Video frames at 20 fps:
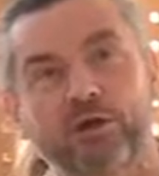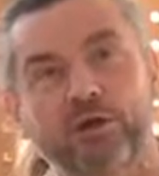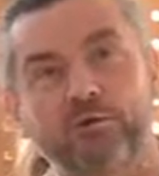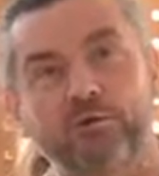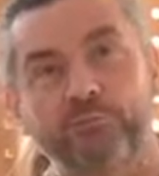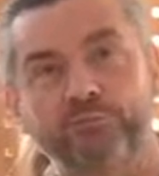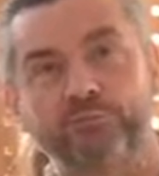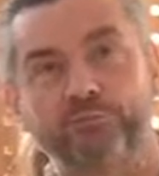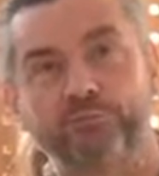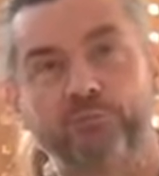
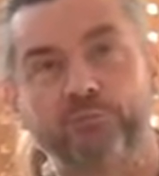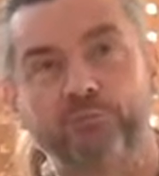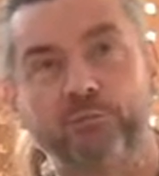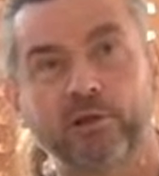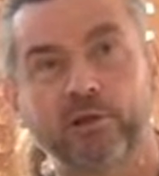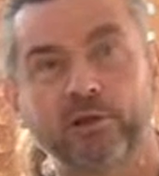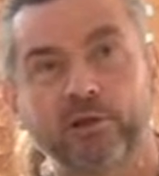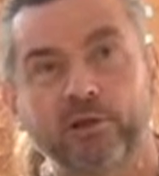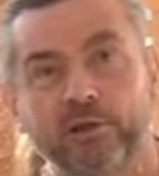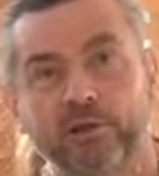on.
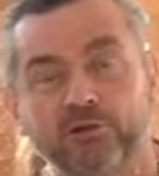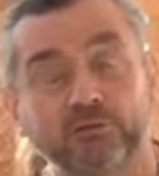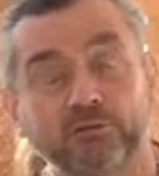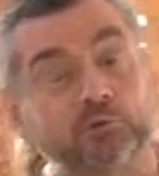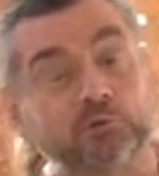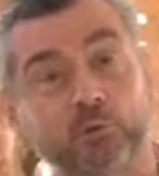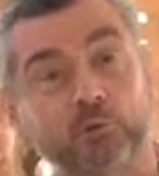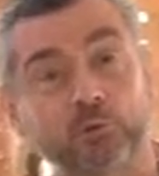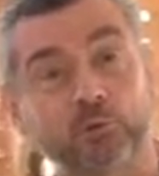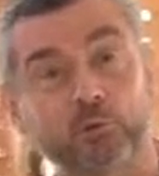
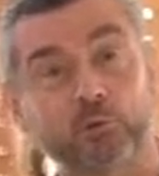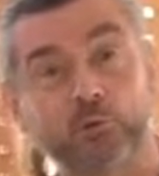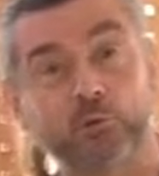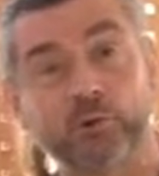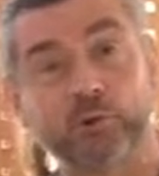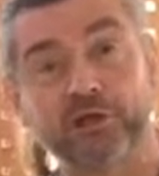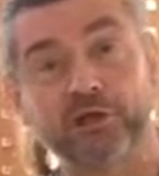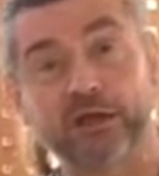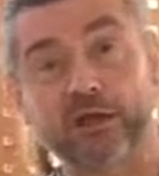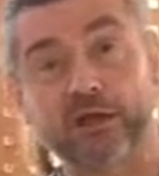And
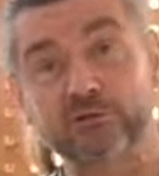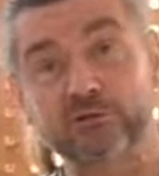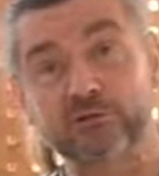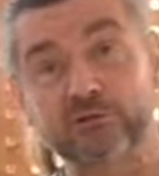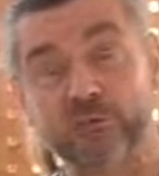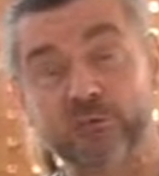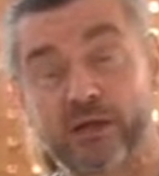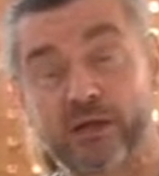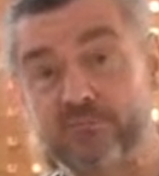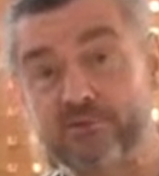we'll work it
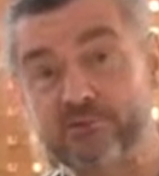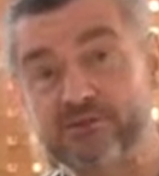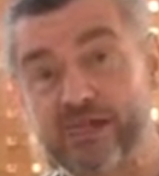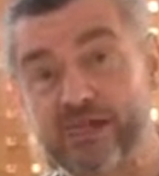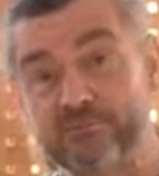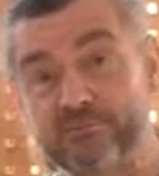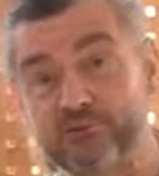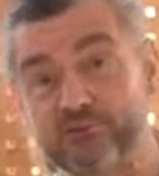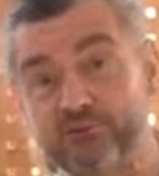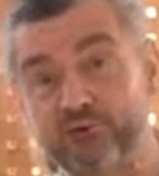out about the
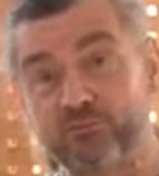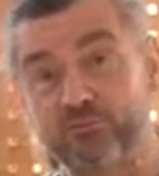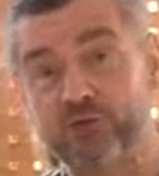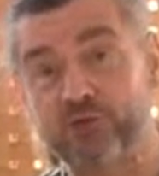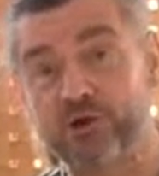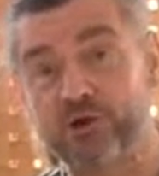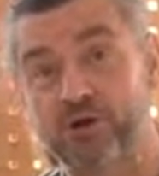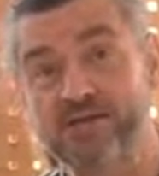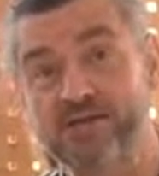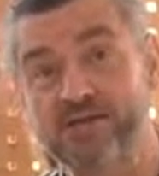same sort
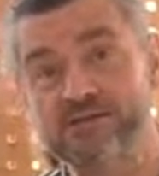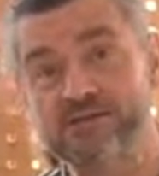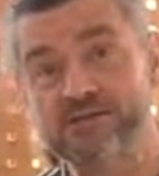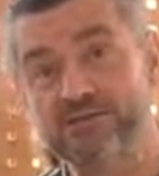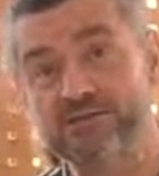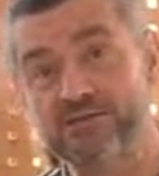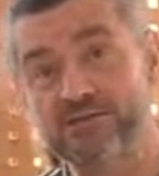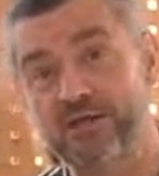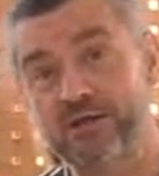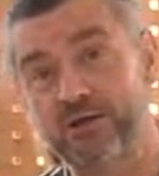of
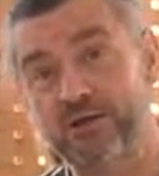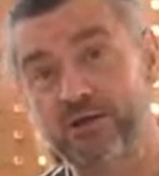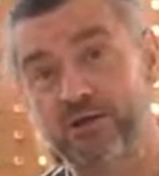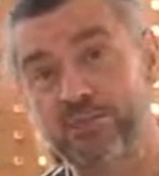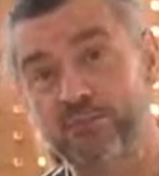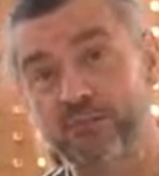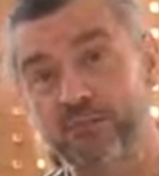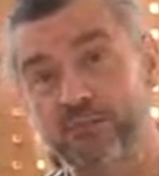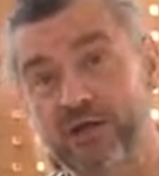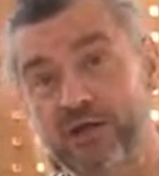price
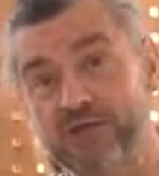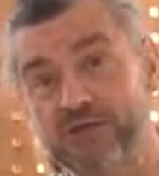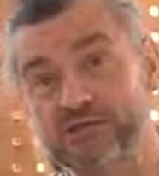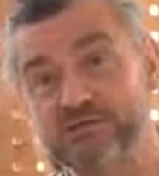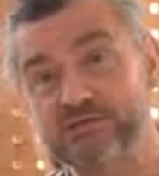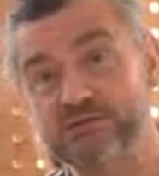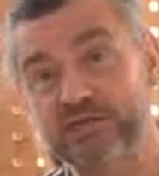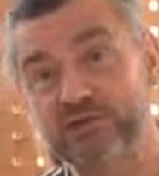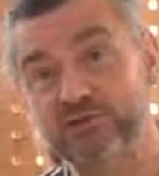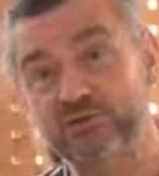
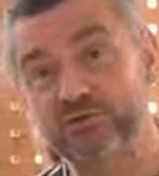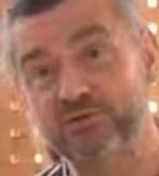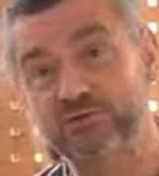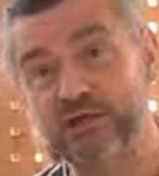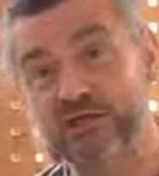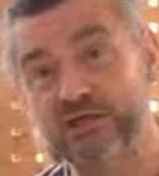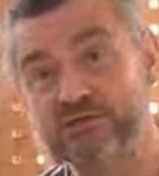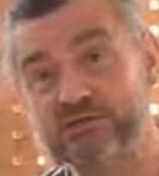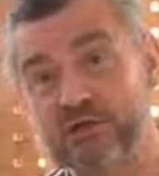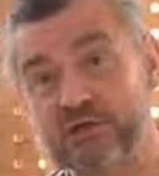
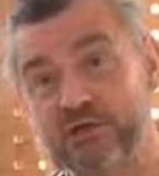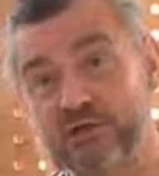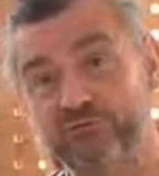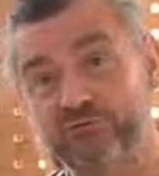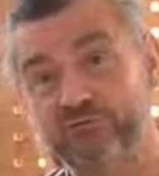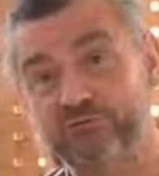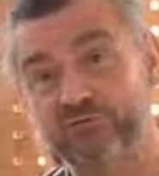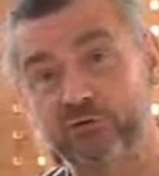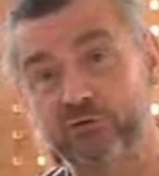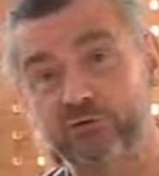as
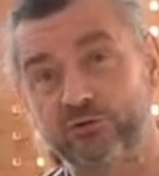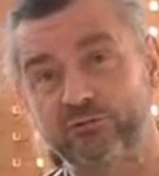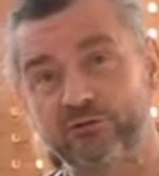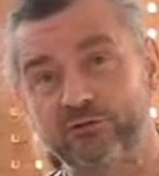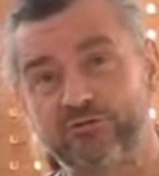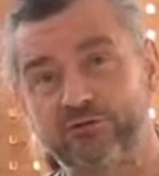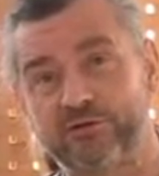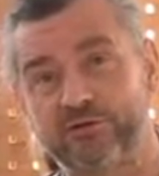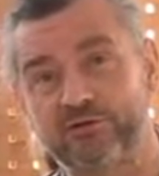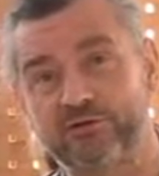our
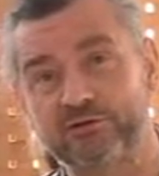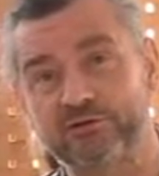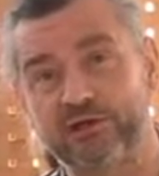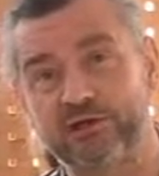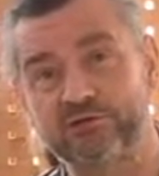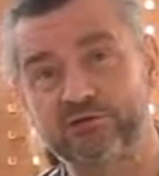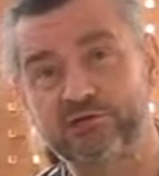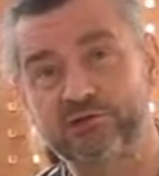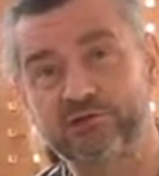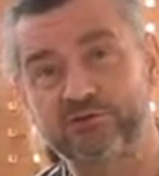full-on
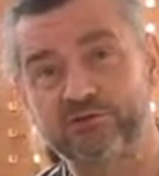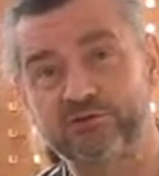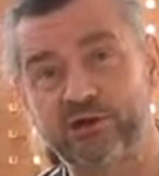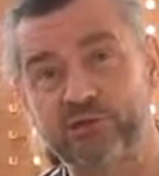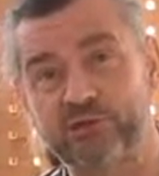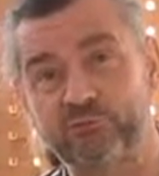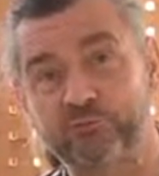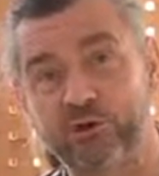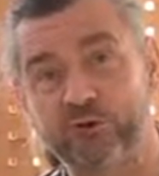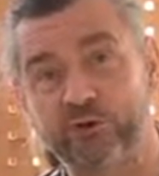500-hour teacher
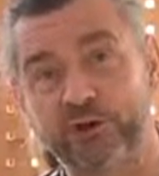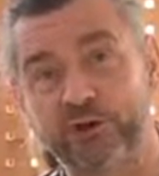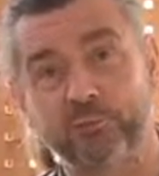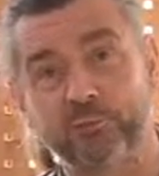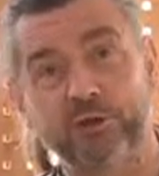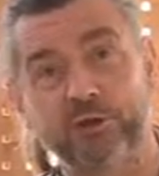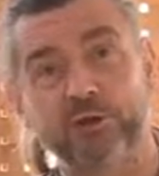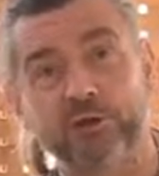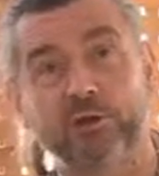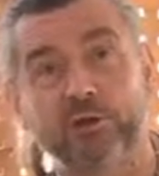training
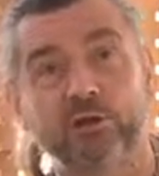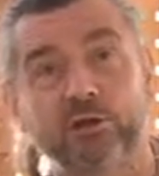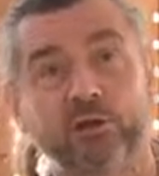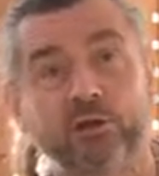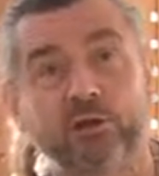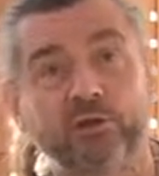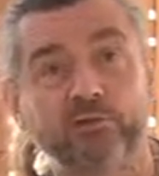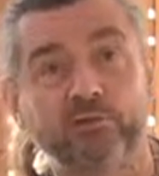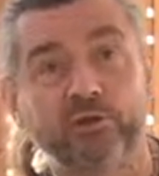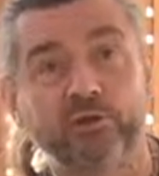program.
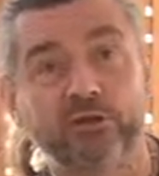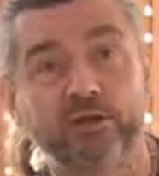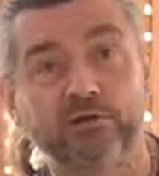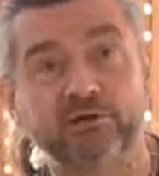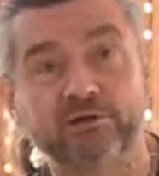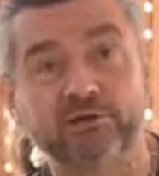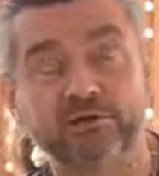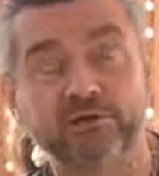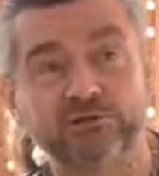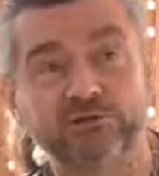And at the
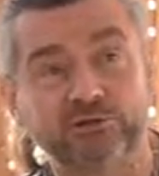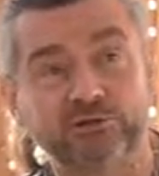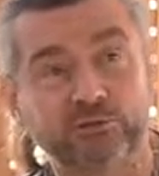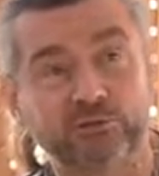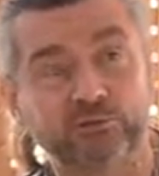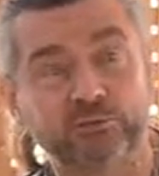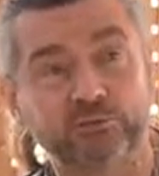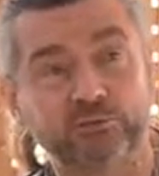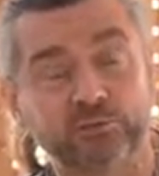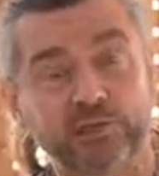end of it,
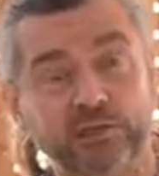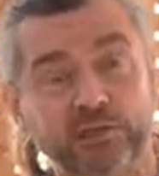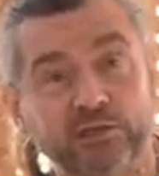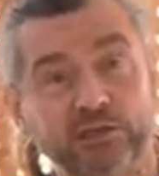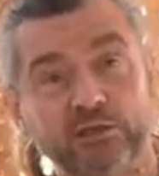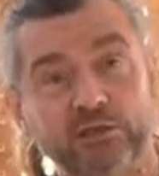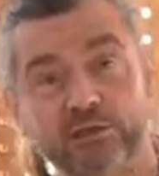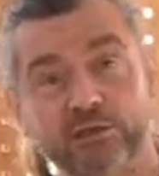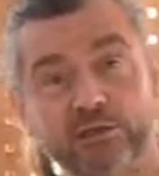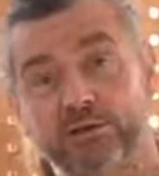you can
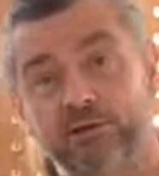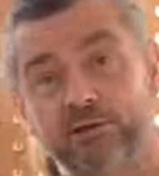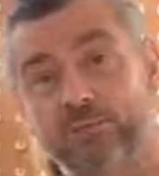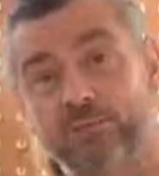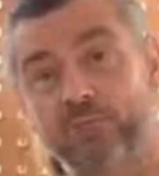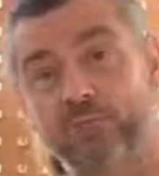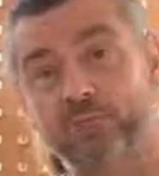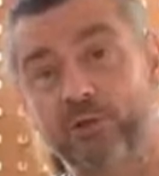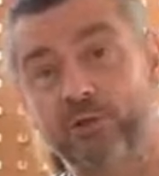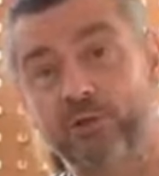be
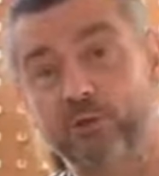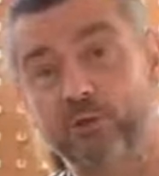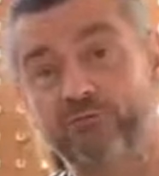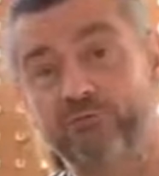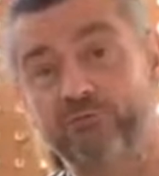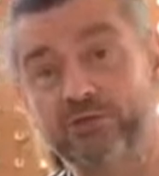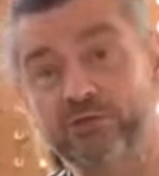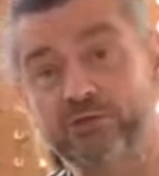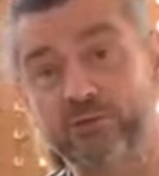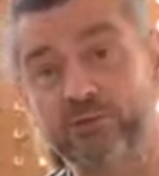
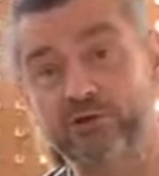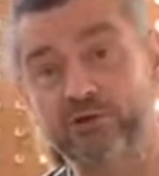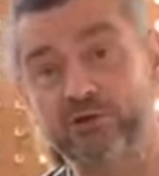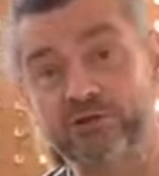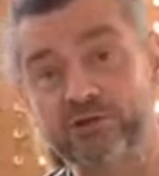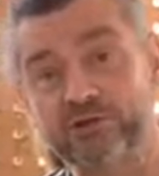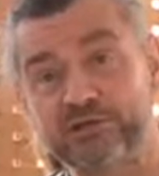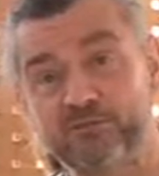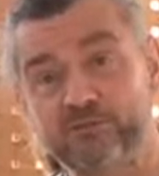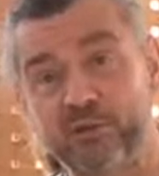qualified to
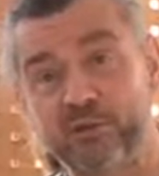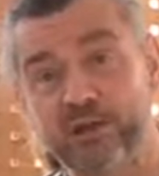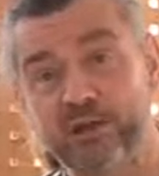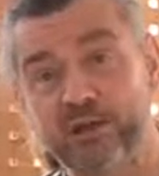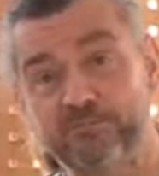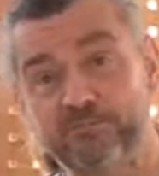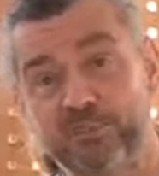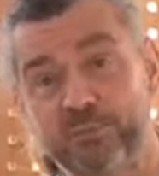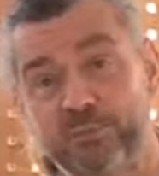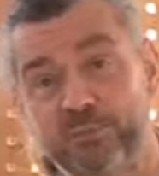work in this
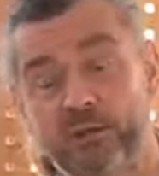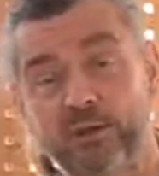way.